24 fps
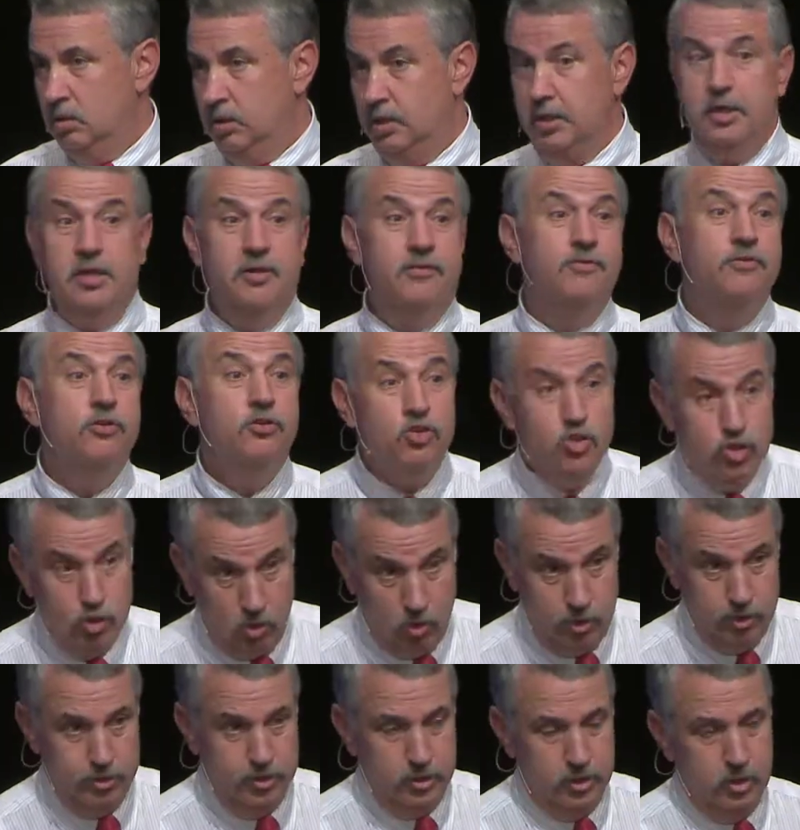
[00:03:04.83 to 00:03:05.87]
in a different
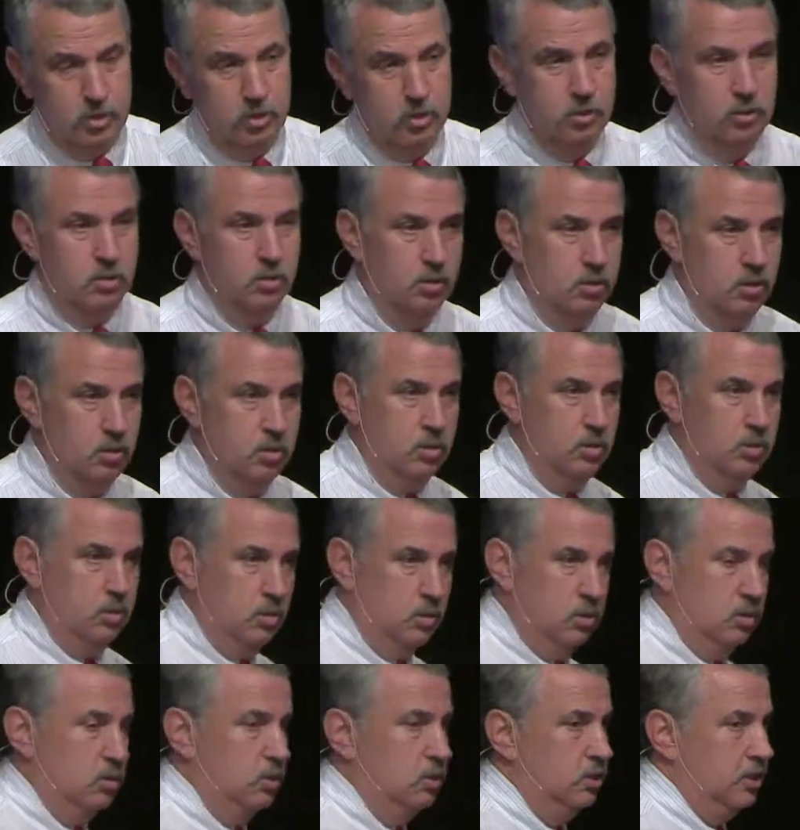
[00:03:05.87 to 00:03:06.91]
Georgia,
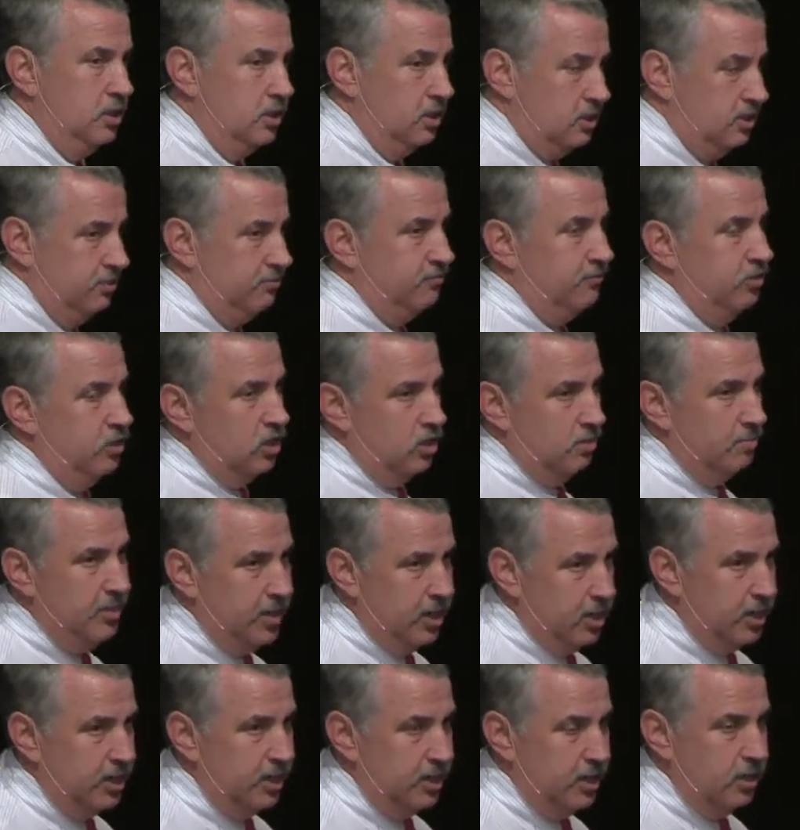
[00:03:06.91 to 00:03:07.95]
in a different
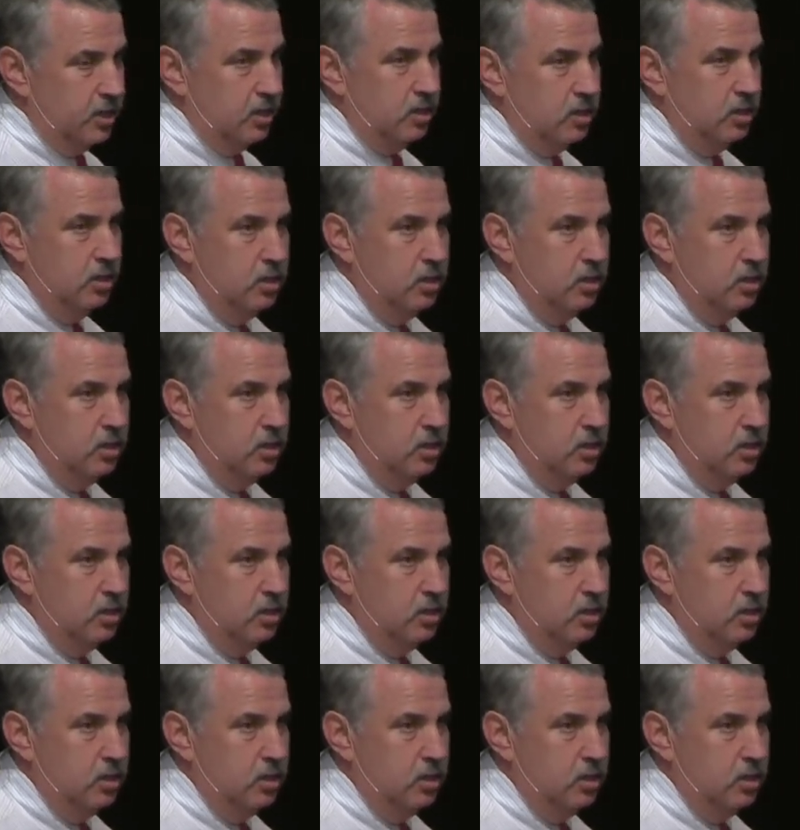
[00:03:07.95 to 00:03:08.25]
America.